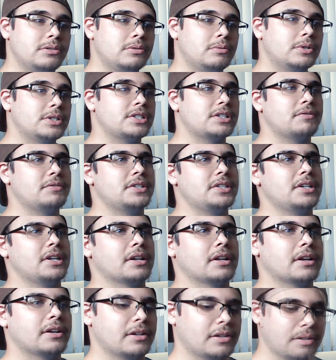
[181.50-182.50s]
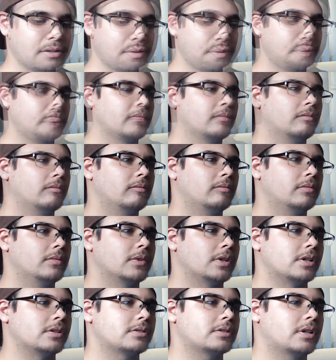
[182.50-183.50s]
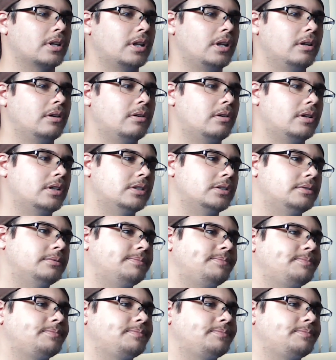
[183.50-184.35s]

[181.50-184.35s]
117. There's Killua.